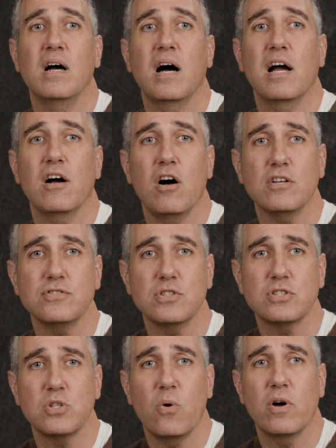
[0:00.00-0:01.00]
I also
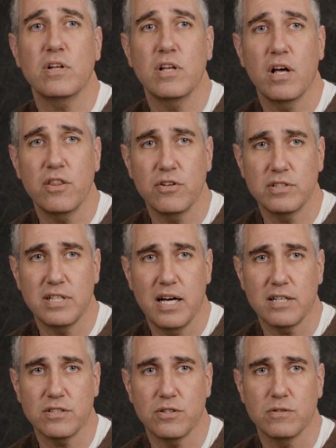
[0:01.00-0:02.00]
saw another
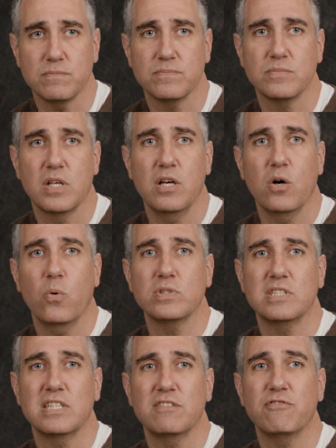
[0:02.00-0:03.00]
doctor who
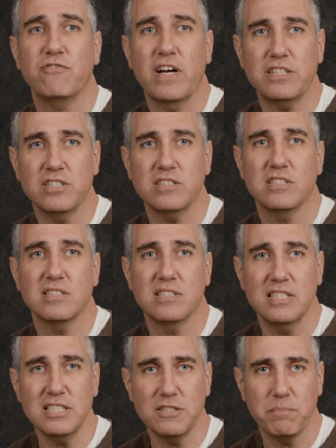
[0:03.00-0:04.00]
was an infectious
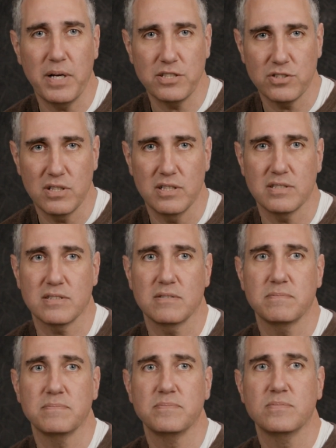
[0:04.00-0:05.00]
disease specialist.
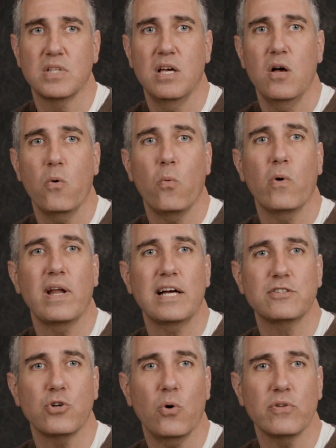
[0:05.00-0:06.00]
When I
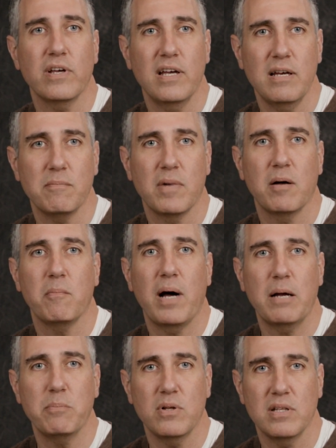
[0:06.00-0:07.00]
told him
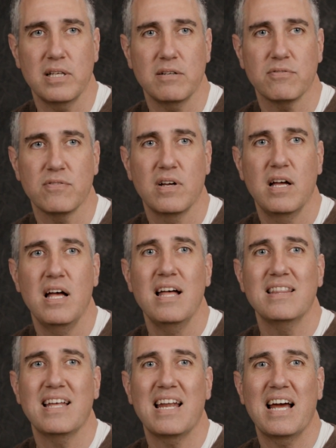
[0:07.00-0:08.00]
my belief
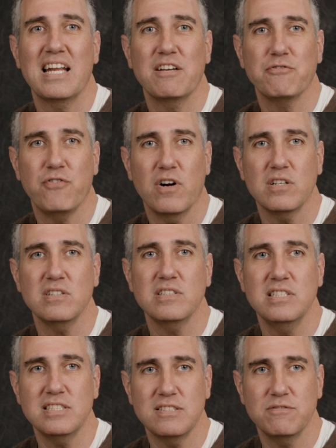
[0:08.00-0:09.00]
that I had a fungal
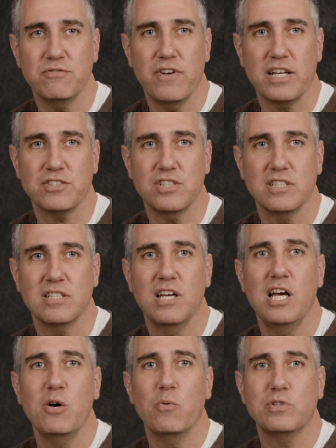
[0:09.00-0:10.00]
yeast infection
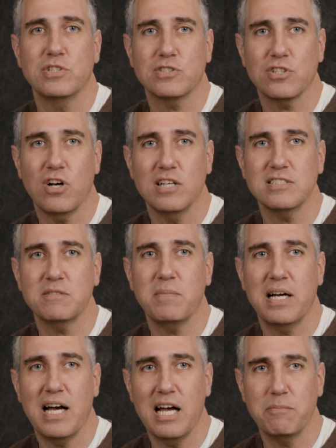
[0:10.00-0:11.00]
which is causing
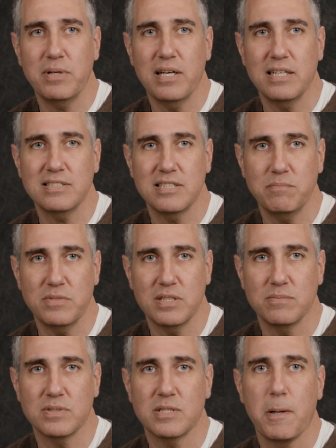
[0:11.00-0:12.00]
my IBS
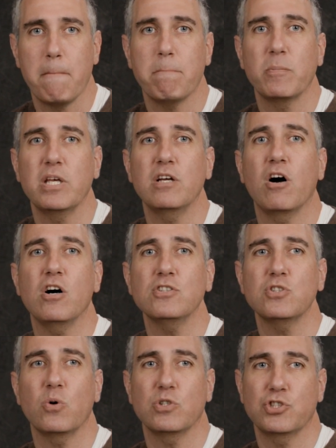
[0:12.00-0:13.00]
symptoms, he
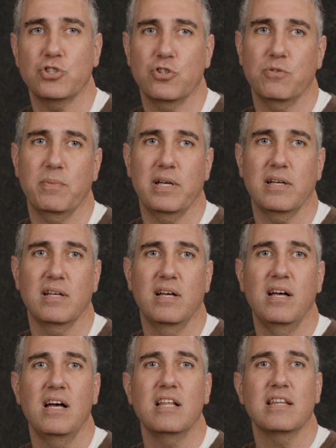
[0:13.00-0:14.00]
also assured me
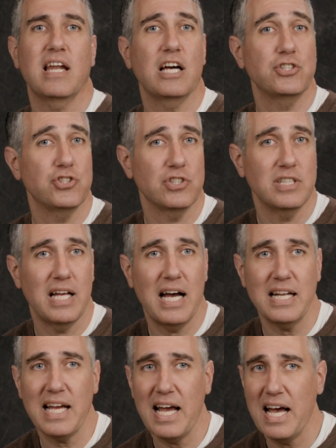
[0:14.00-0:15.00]
that I should
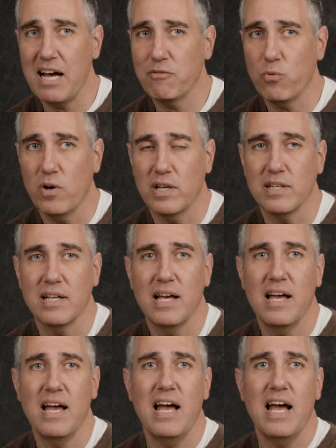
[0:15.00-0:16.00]
not have one,
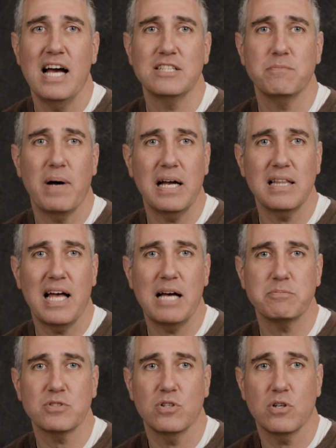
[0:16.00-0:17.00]
as my
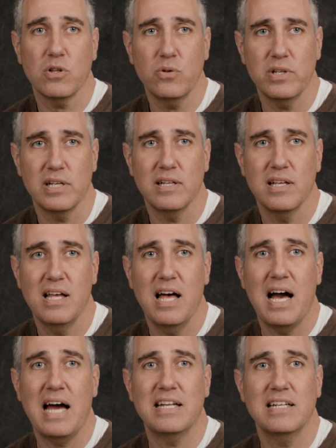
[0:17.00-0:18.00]
labs concluded
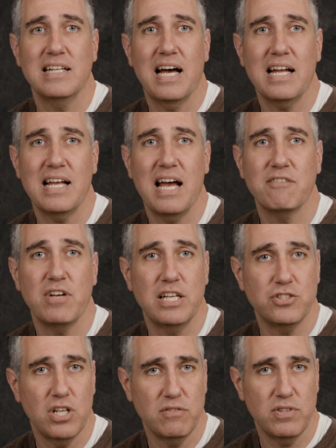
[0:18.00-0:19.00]
I did not have
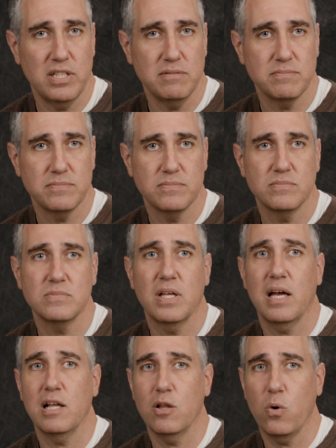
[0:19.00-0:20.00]
HIV,
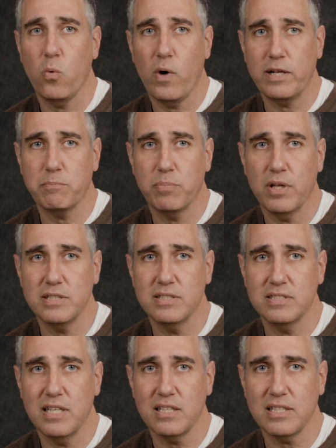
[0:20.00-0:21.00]
a low white blood
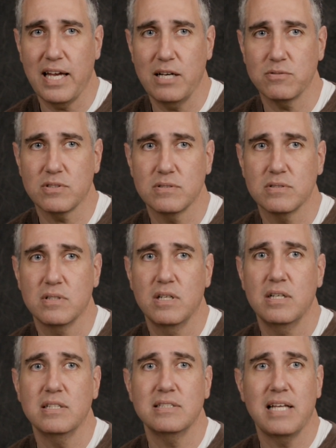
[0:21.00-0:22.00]
cell count,
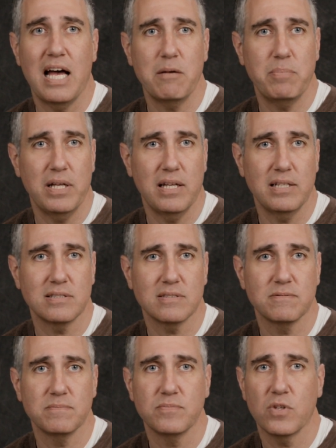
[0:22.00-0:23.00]

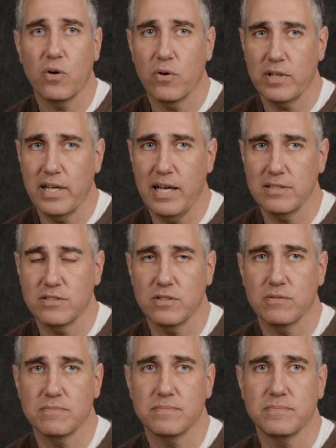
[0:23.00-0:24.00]
diabetes, or
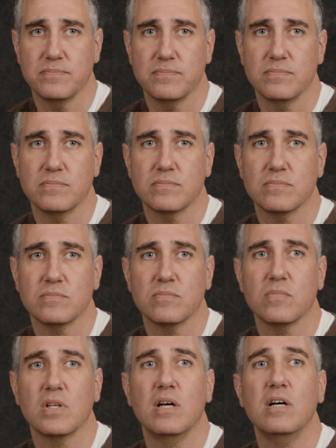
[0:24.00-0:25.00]
cancer.
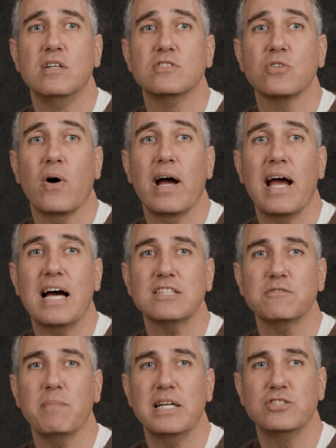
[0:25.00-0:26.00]
So I
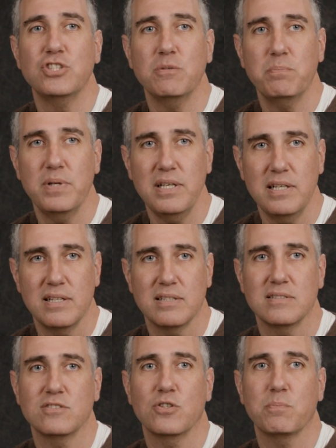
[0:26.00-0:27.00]
asked my GP
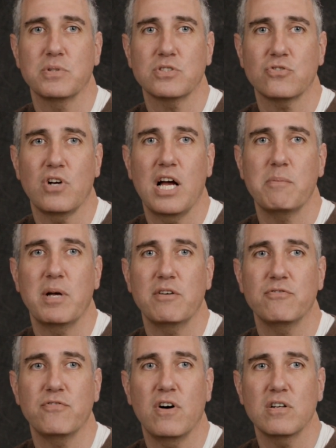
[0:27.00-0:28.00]
to prescribe a
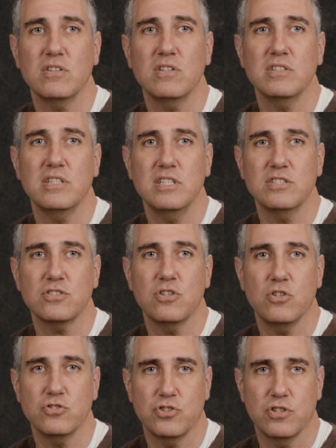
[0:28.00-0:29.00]
fungal yeast
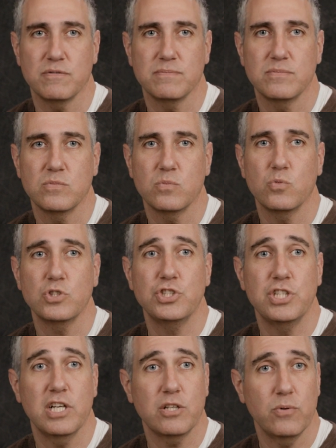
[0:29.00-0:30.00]
culture, which
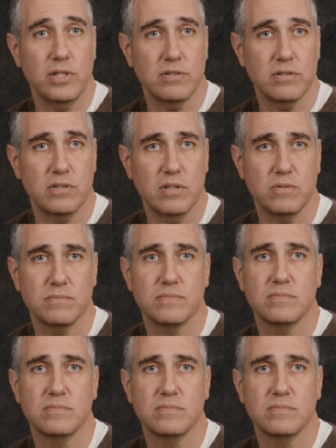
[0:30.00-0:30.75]
he agreed to do,